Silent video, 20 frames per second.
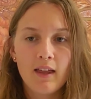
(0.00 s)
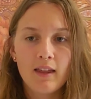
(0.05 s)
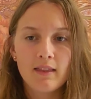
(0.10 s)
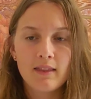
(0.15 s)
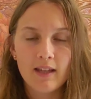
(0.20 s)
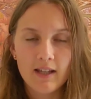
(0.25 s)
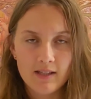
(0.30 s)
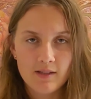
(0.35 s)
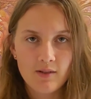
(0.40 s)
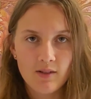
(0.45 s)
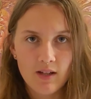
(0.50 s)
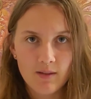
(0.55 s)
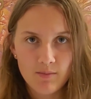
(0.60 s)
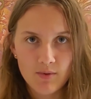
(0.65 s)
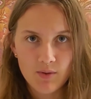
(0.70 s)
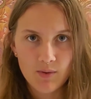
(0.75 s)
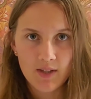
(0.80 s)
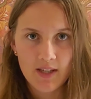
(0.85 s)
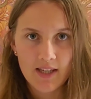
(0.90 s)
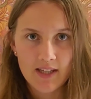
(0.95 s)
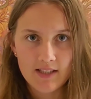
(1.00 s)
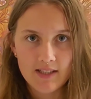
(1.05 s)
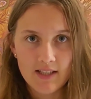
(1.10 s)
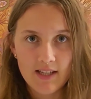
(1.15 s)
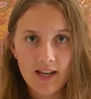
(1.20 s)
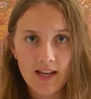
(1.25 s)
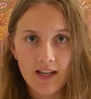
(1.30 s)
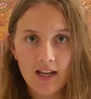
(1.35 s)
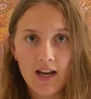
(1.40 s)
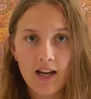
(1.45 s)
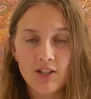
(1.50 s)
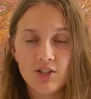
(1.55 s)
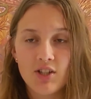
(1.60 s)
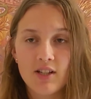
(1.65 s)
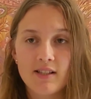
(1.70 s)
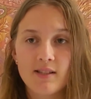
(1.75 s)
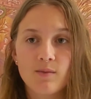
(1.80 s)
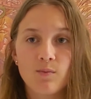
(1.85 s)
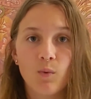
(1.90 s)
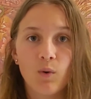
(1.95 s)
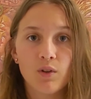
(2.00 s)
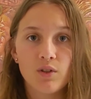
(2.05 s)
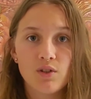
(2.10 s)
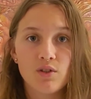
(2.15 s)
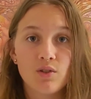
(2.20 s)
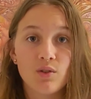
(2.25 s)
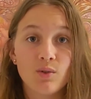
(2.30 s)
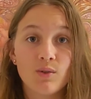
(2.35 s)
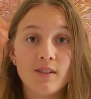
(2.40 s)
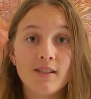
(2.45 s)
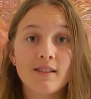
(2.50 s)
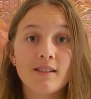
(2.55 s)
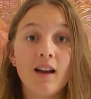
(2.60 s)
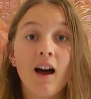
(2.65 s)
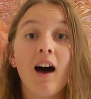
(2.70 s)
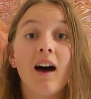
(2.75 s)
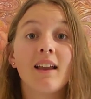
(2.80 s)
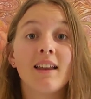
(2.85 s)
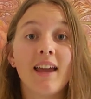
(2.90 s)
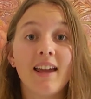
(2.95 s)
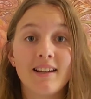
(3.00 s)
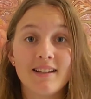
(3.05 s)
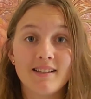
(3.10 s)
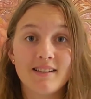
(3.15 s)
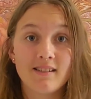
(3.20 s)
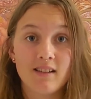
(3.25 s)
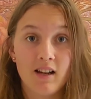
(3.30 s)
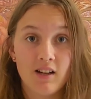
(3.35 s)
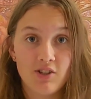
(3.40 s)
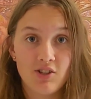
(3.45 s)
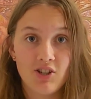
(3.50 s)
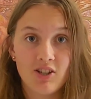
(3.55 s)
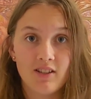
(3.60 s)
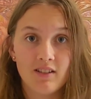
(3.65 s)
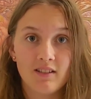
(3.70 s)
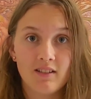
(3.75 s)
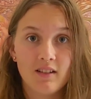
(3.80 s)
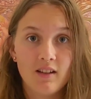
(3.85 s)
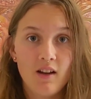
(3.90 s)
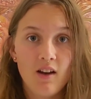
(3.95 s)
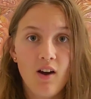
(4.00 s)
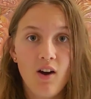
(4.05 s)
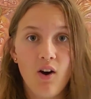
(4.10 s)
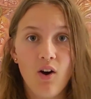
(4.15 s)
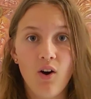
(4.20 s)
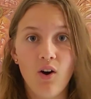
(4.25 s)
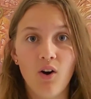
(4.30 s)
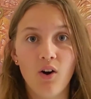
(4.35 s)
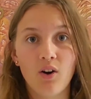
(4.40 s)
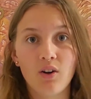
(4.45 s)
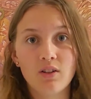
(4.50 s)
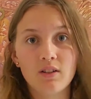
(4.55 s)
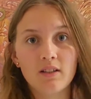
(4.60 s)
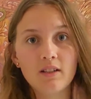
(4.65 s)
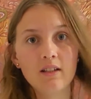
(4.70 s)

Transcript: that's what I'm doing here today. I just want to start a discussion on